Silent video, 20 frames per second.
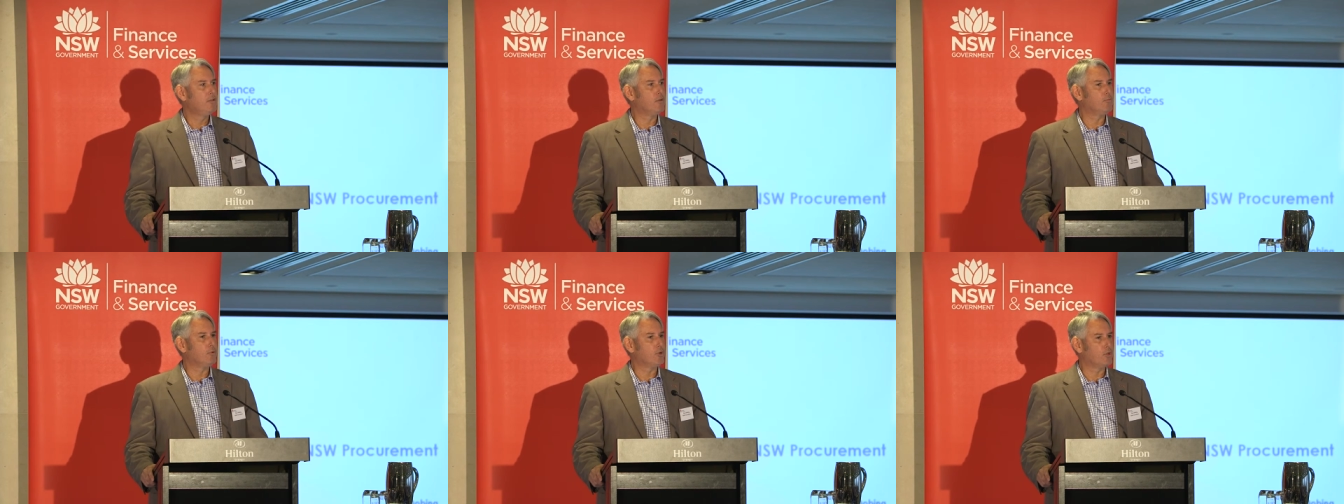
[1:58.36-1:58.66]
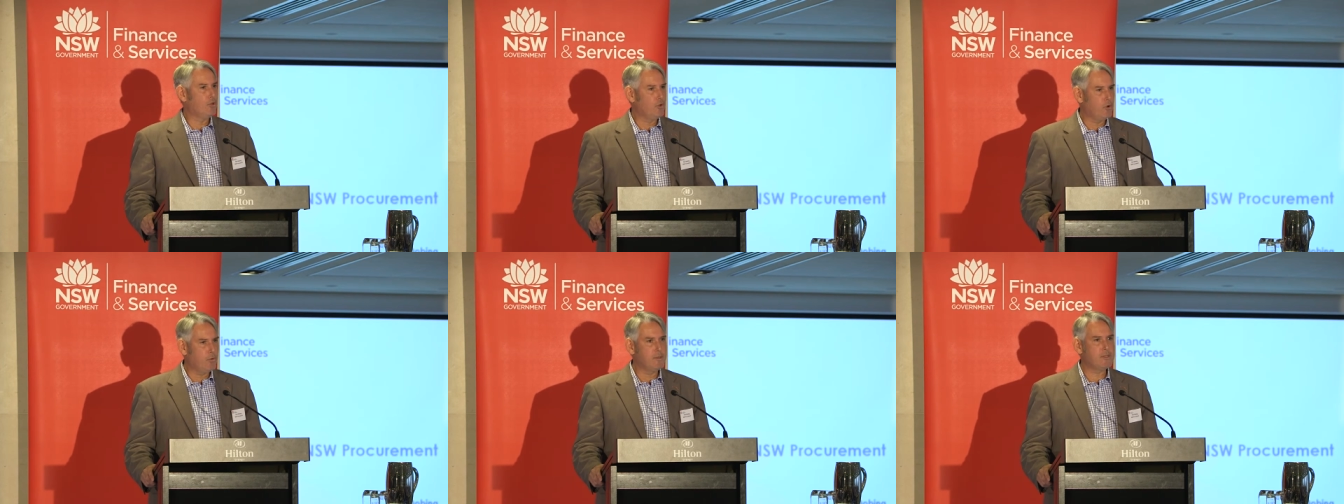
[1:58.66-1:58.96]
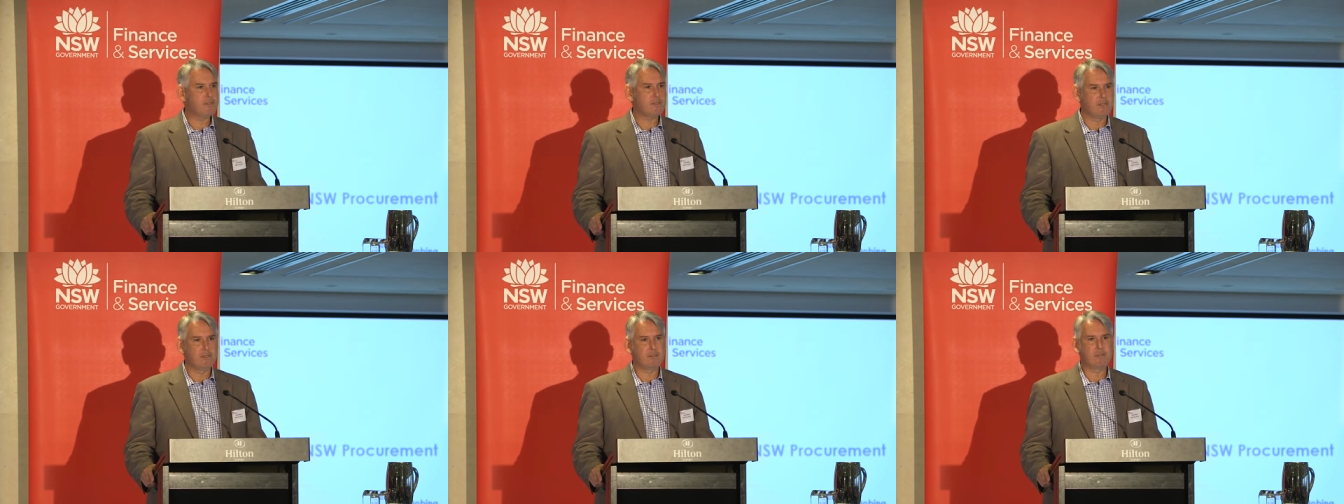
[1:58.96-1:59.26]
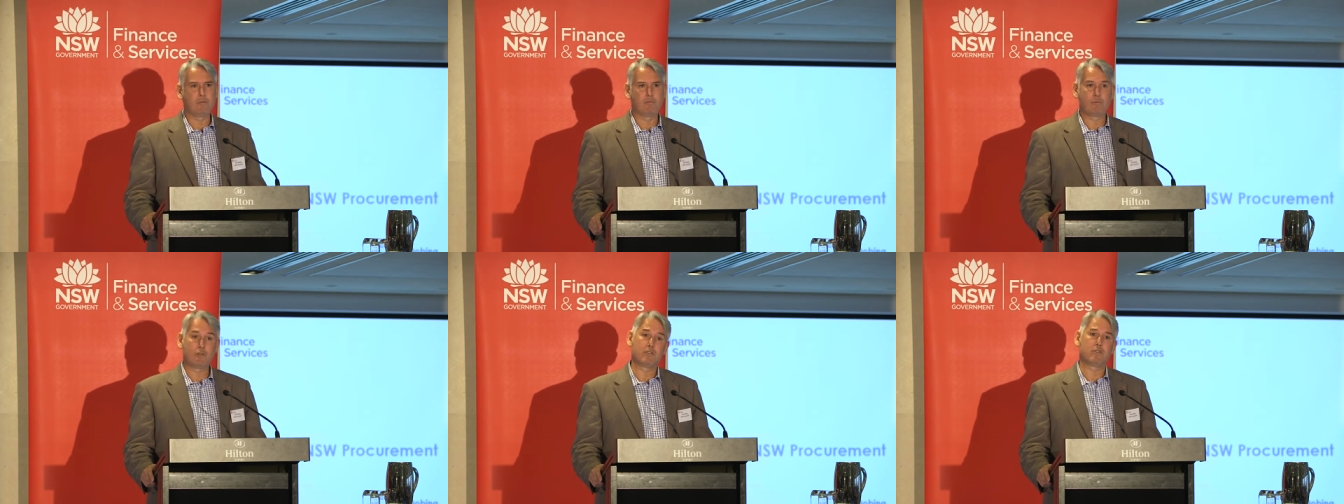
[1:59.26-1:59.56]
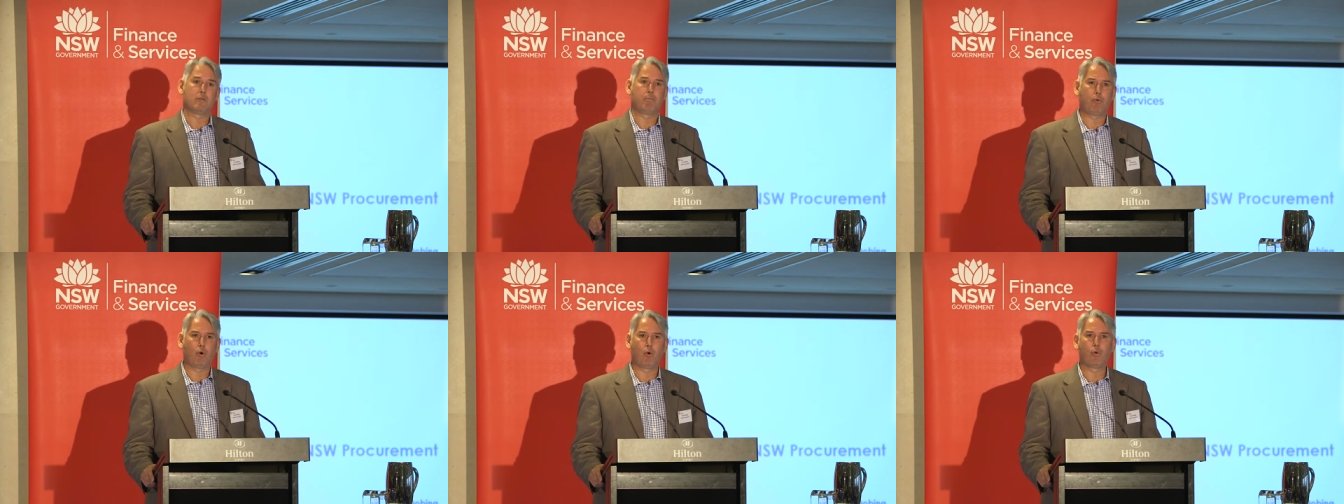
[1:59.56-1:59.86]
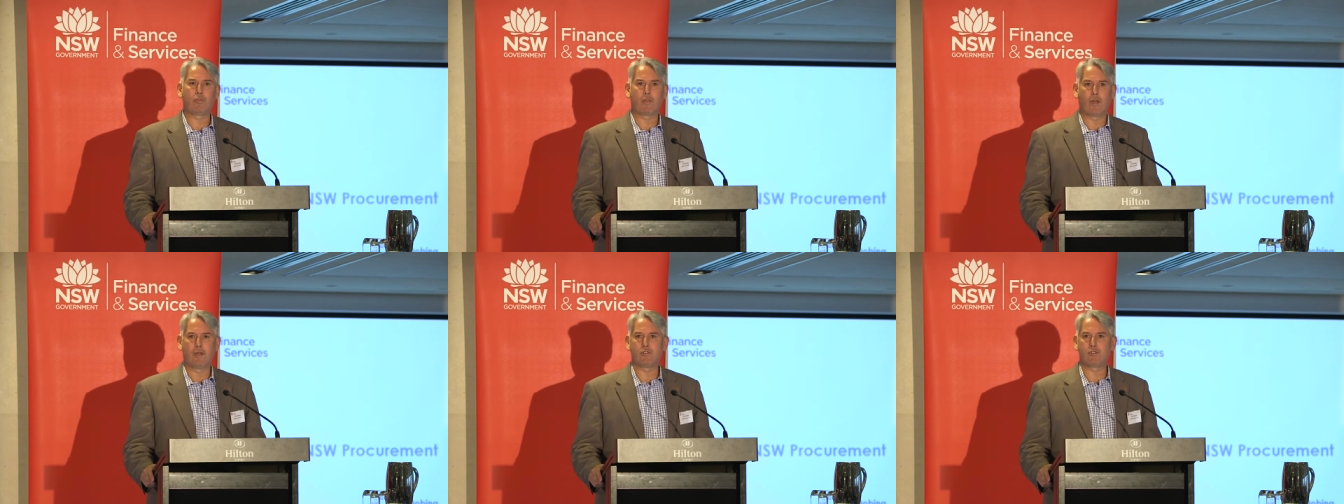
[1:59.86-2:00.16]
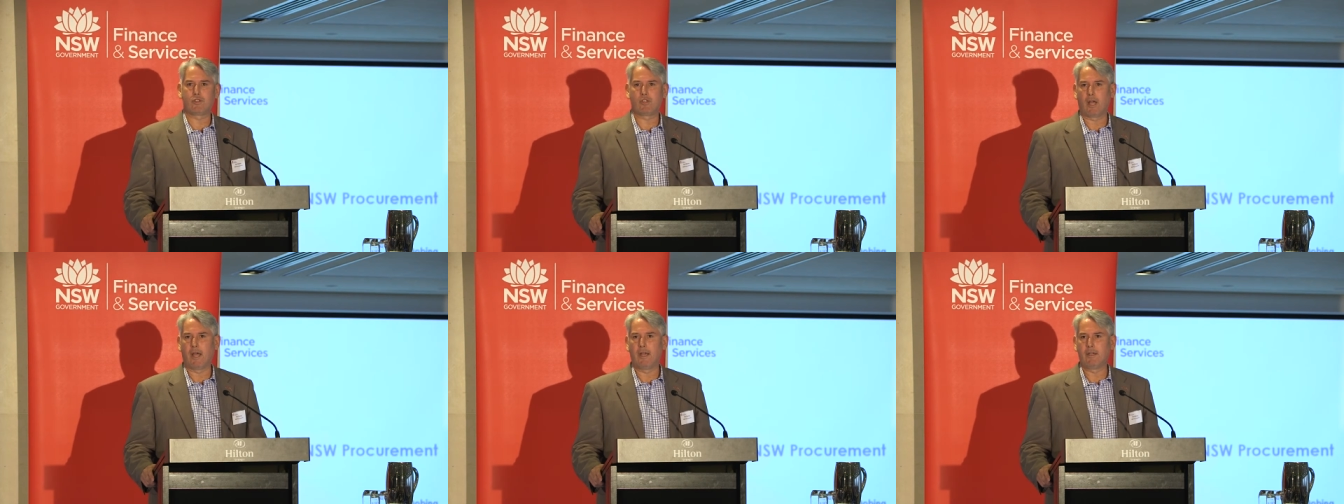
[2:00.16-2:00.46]
the procurement system to support
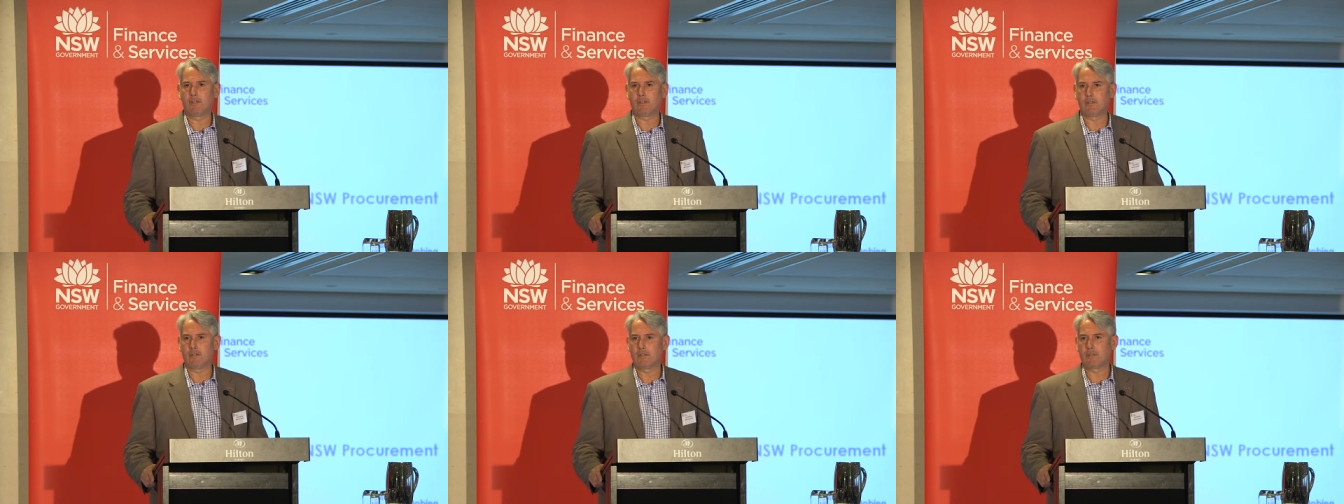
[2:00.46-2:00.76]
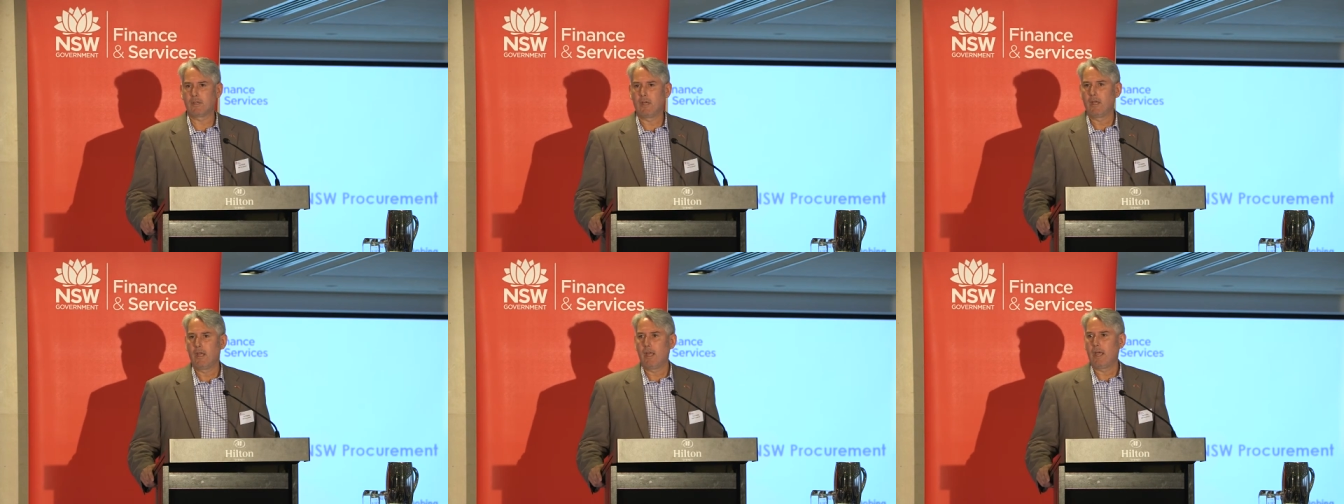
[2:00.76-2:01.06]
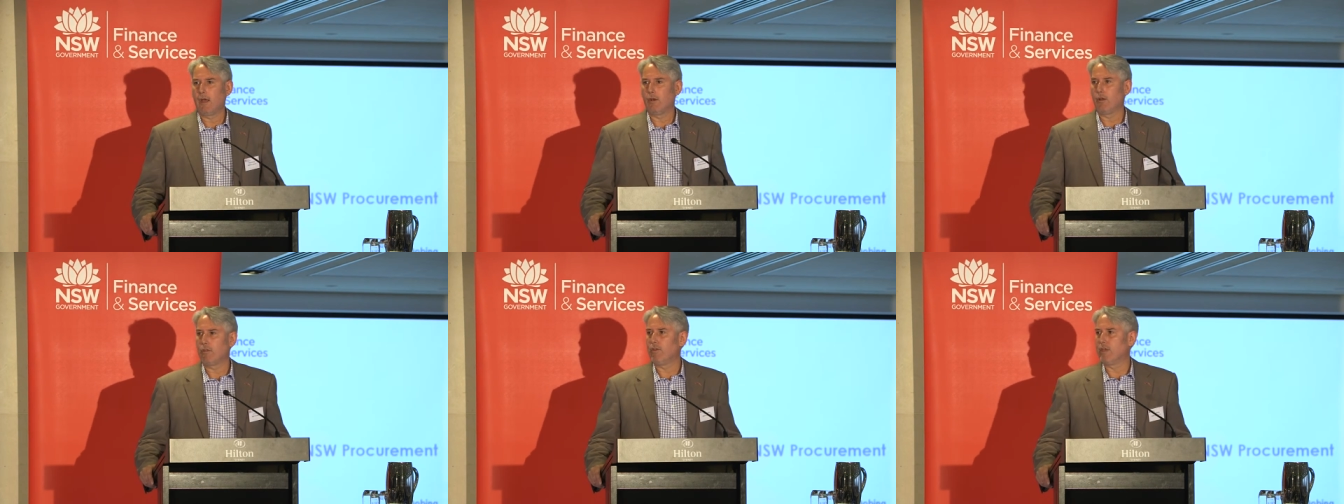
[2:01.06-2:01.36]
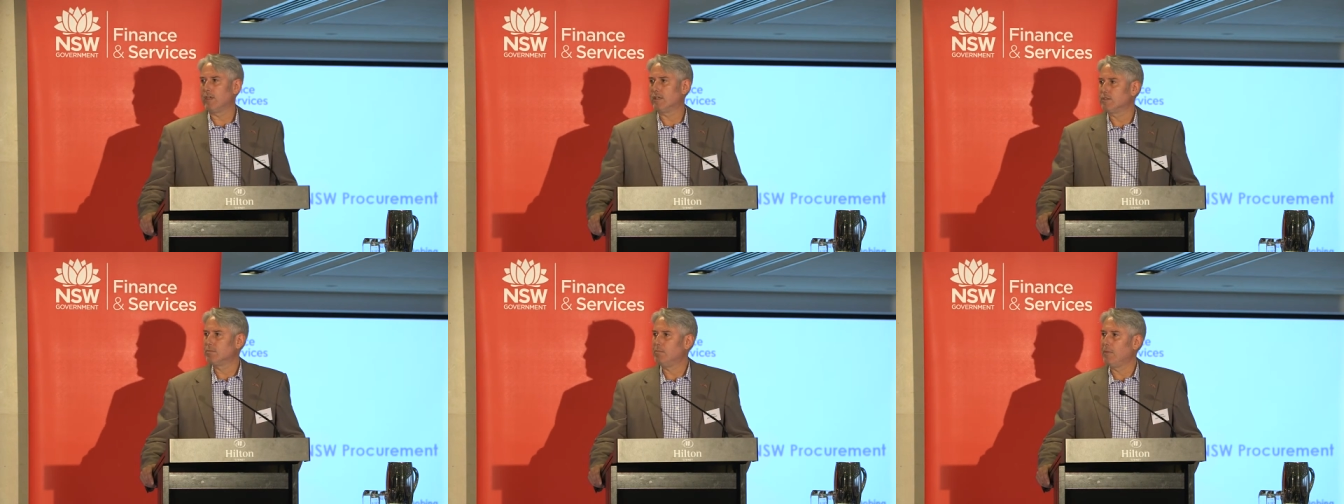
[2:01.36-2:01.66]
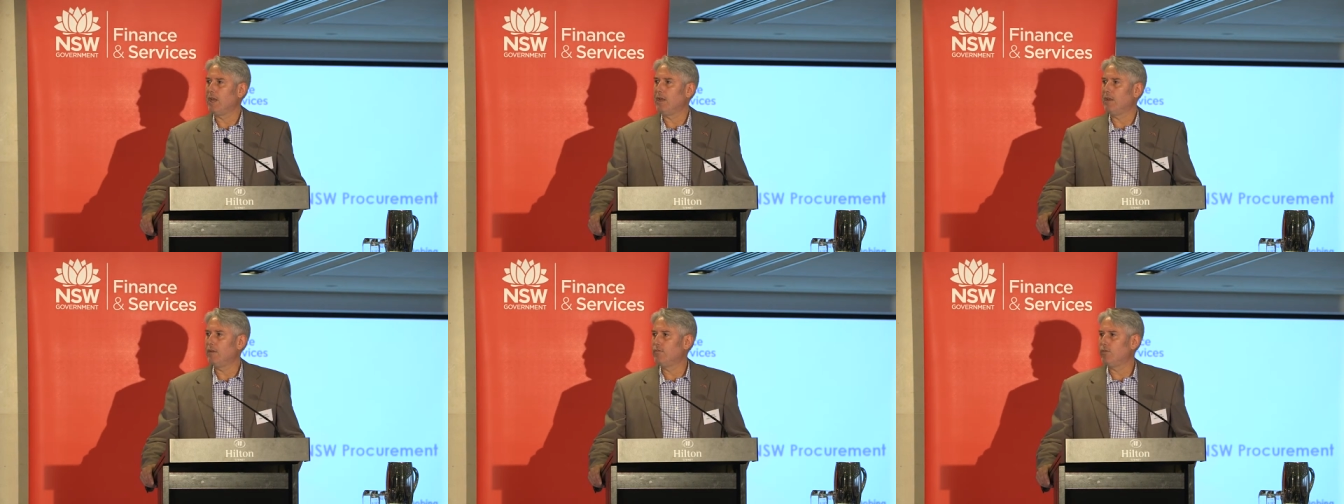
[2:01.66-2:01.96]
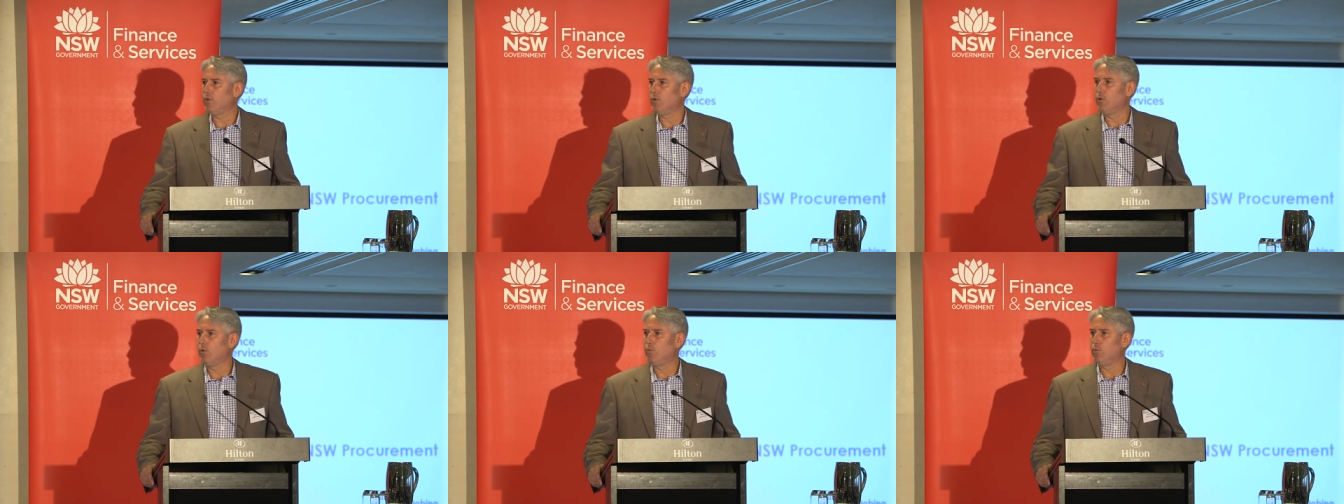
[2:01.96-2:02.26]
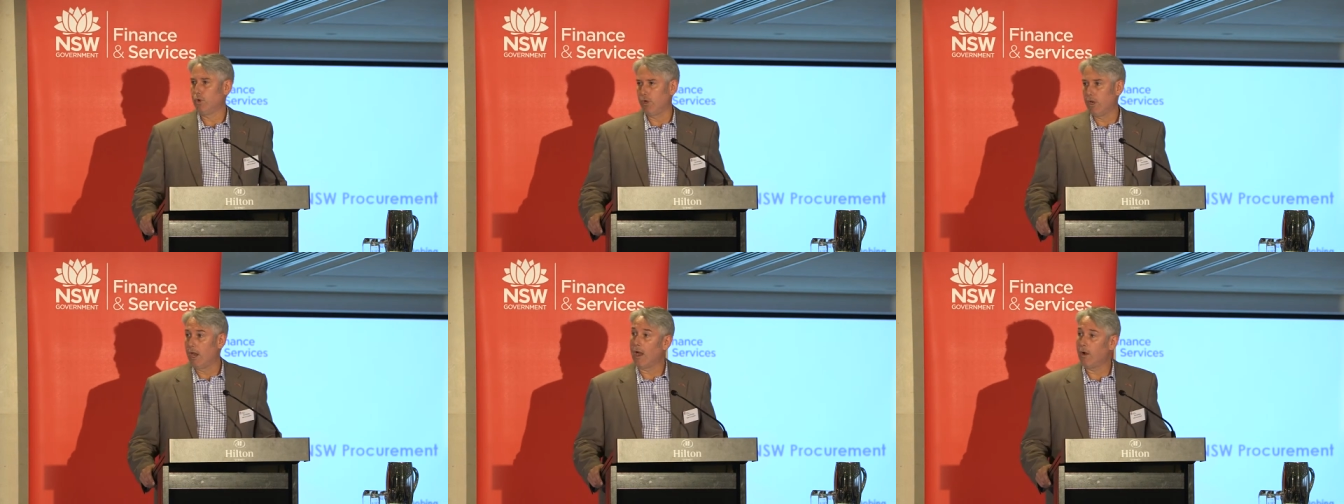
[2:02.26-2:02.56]
those changes. And I think as many of you
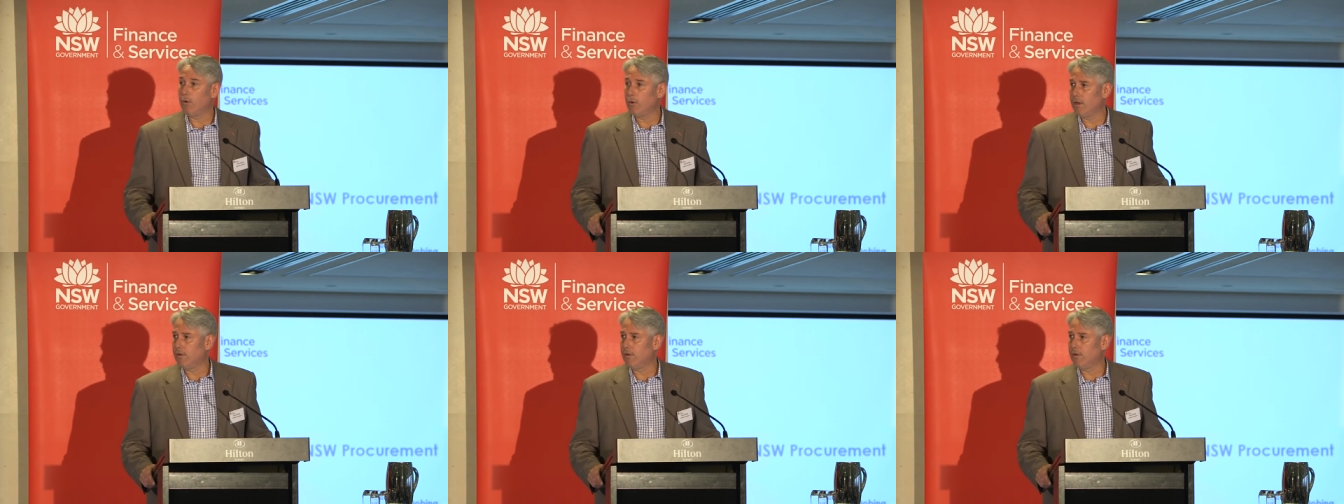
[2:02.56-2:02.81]
would know